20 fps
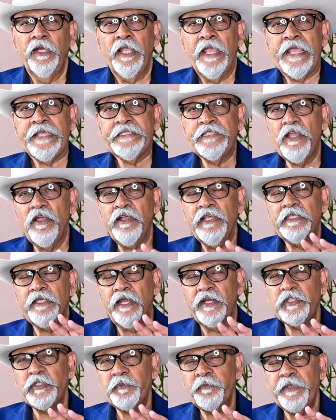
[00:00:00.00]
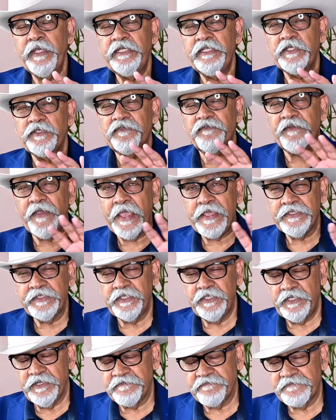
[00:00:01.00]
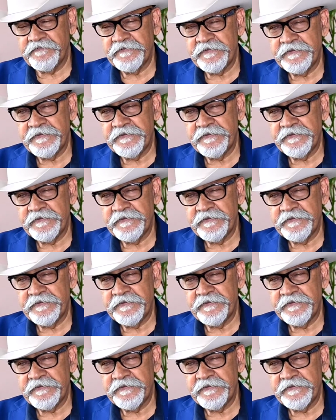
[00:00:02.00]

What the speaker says: As long as our speed is fast enough,